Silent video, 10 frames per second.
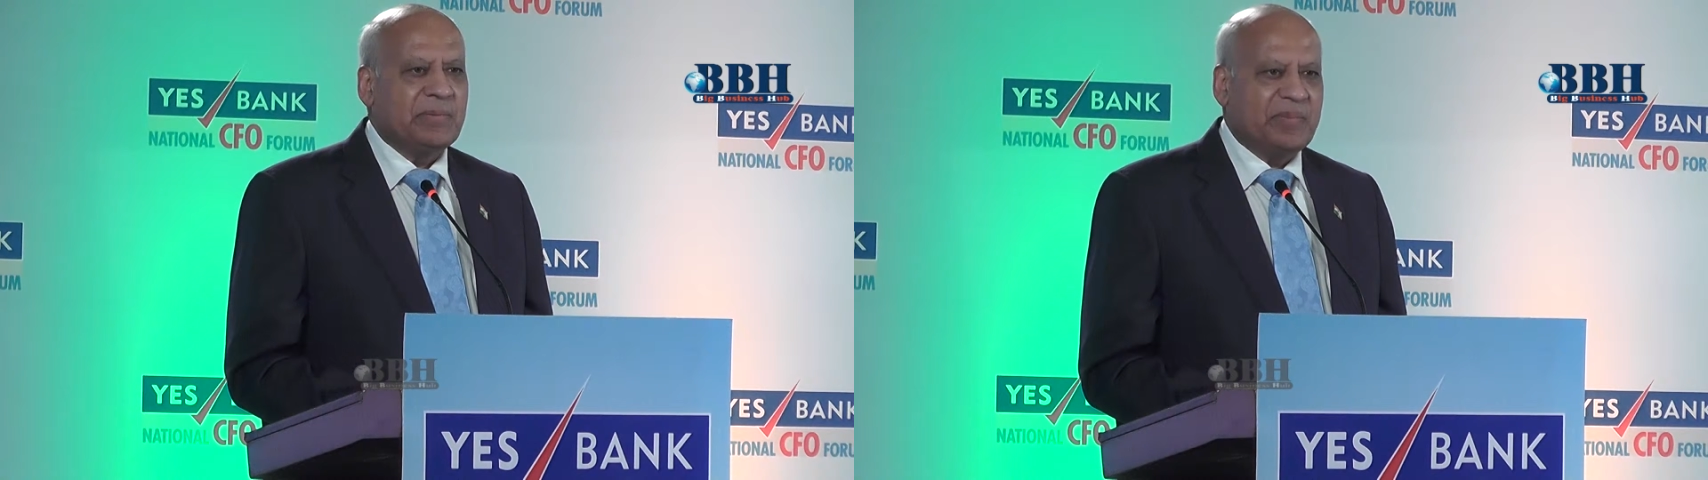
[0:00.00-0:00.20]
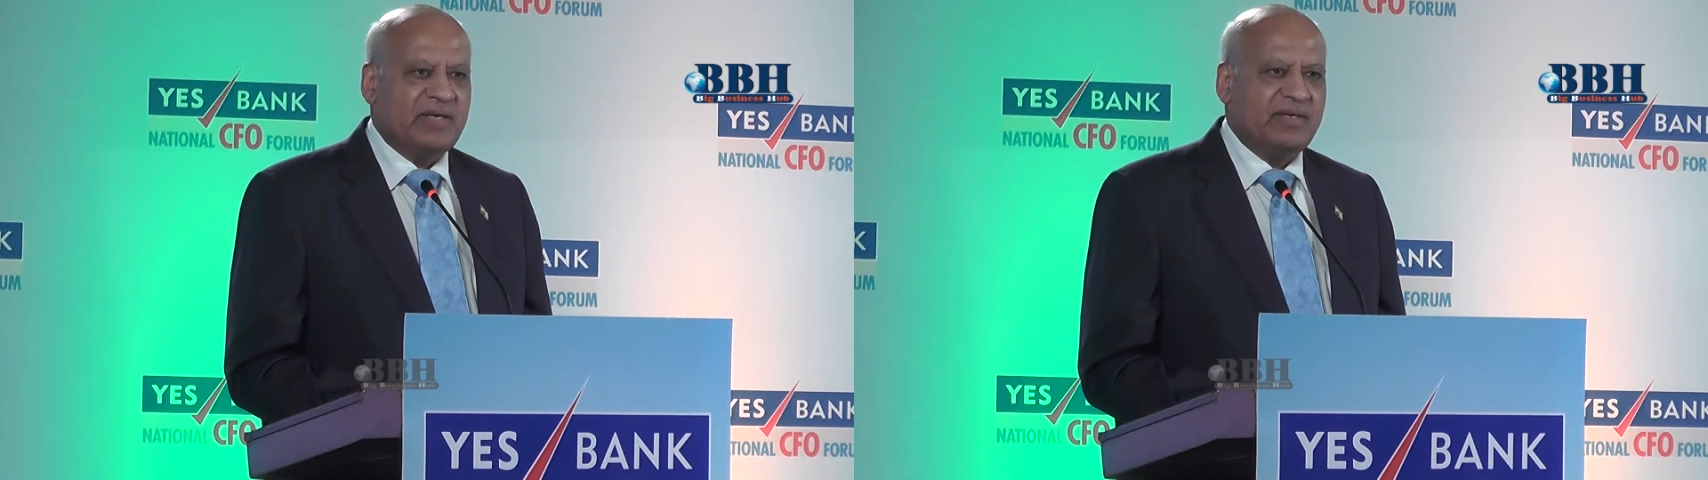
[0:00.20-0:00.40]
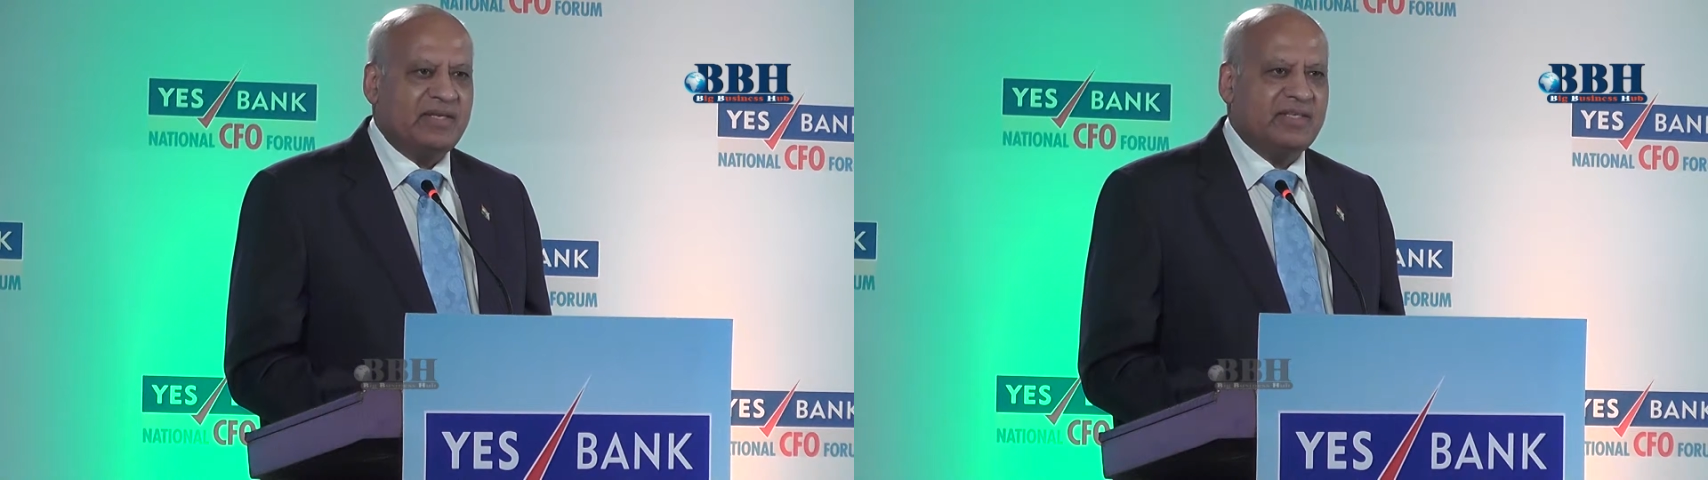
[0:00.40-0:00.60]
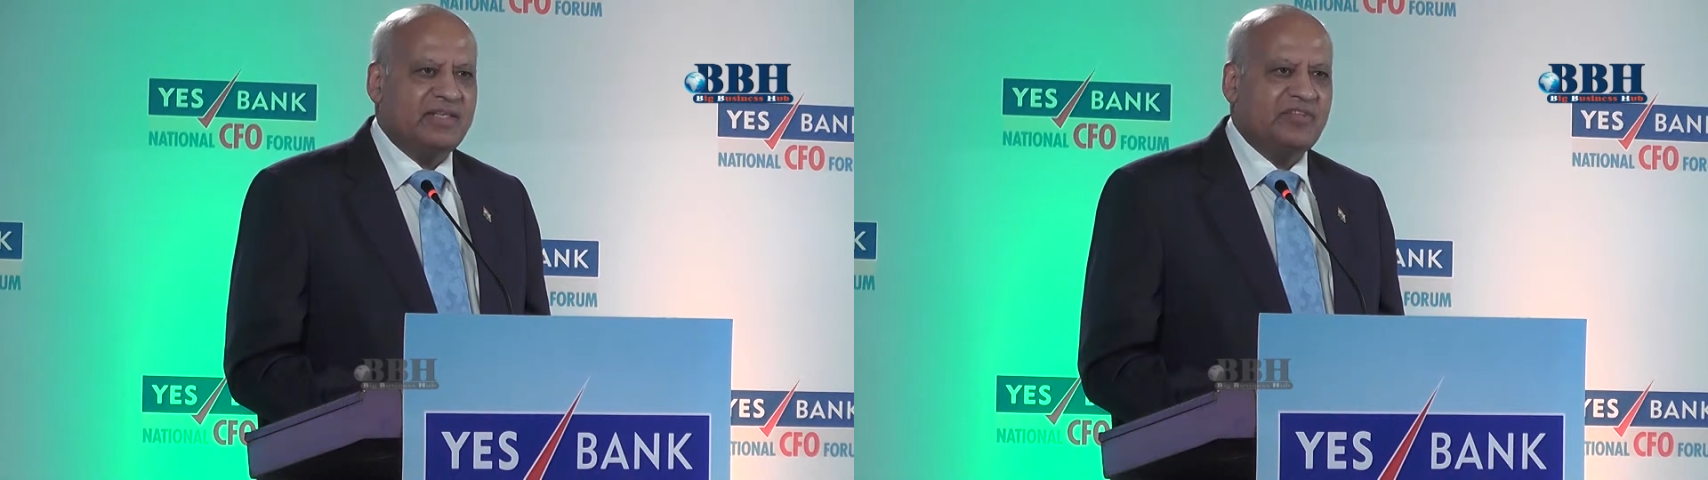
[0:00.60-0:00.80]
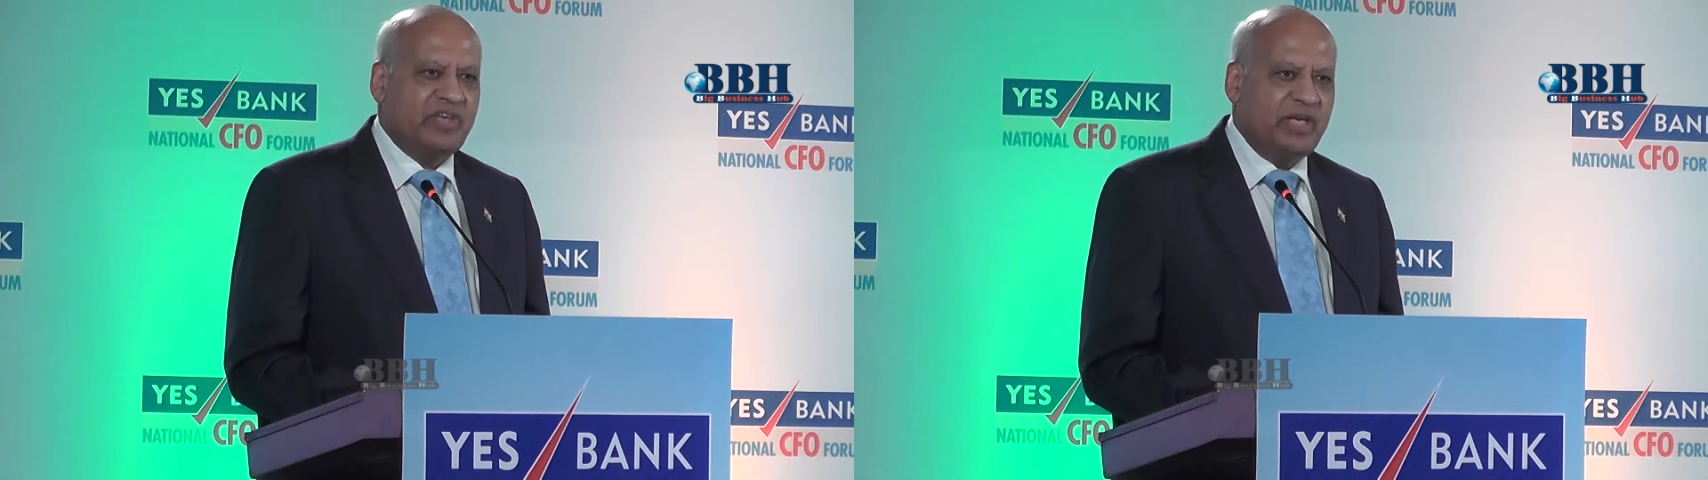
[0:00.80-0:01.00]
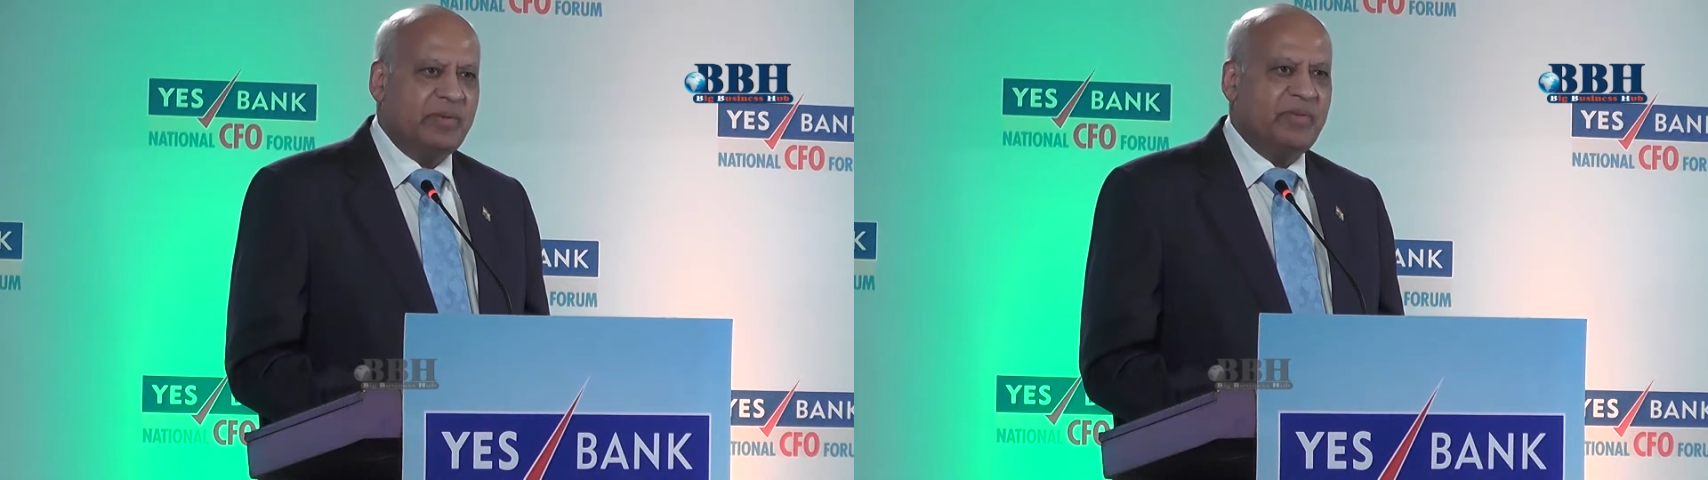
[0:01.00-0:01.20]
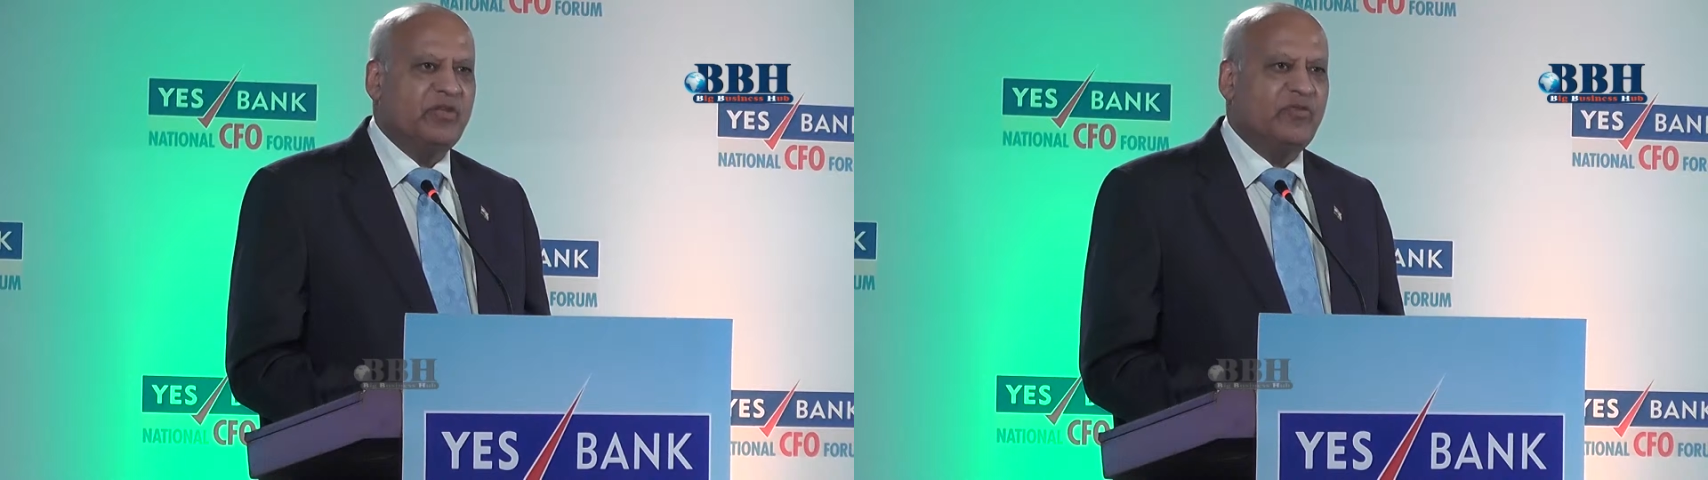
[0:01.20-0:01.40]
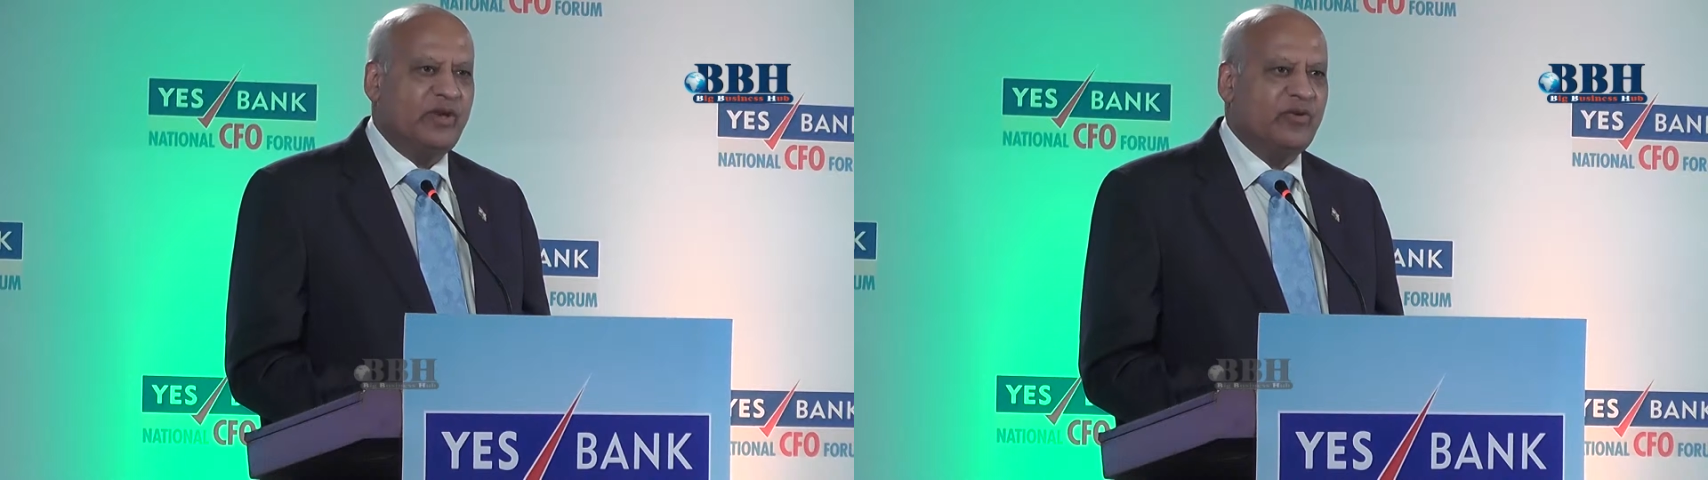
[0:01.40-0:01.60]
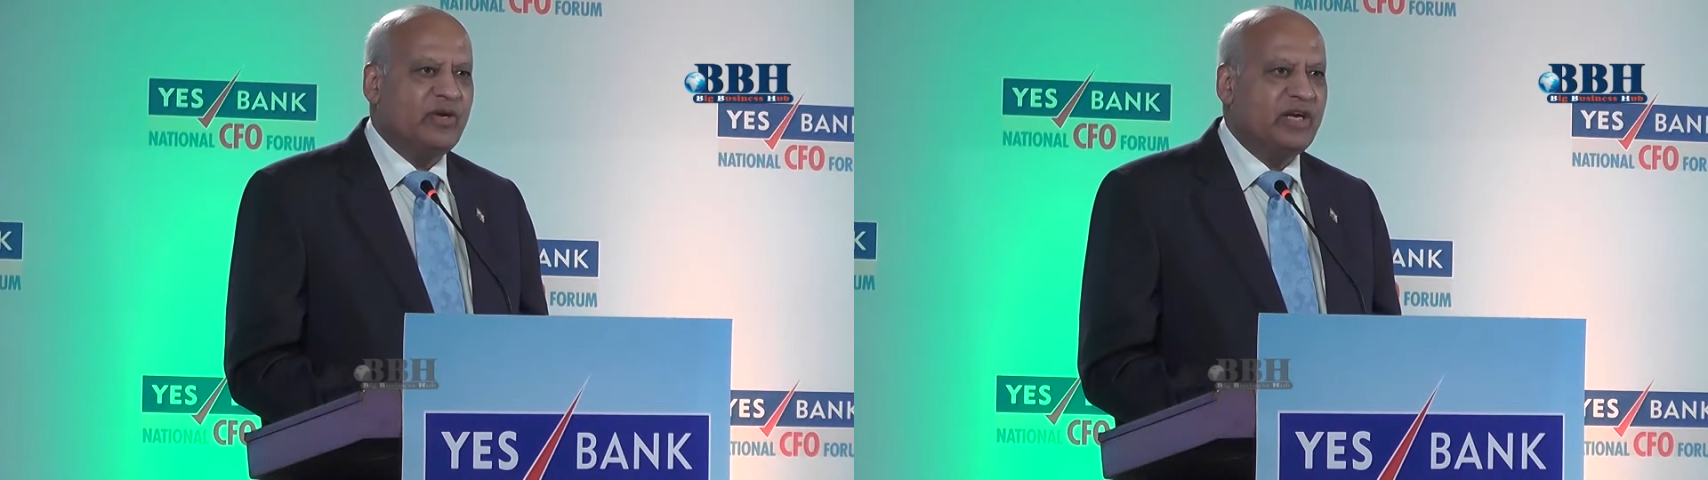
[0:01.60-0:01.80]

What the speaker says: But another 3 may be the very good,